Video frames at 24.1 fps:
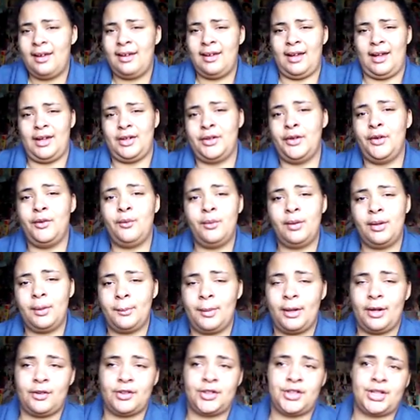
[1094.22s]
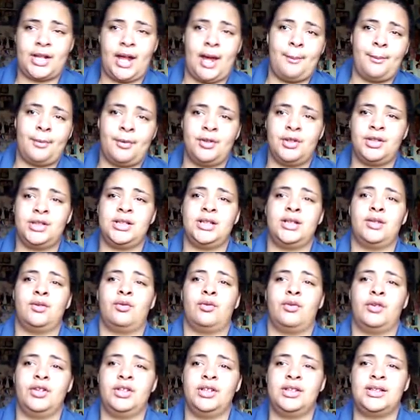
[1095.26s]
yeah, you don't want to embarrass that person
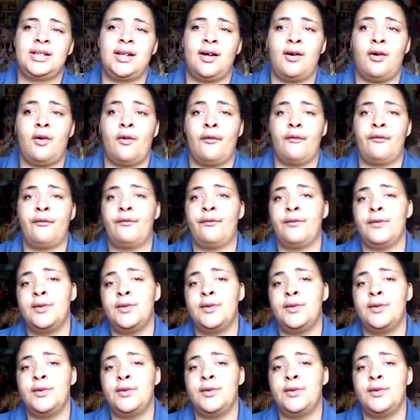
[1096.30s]
or yourself.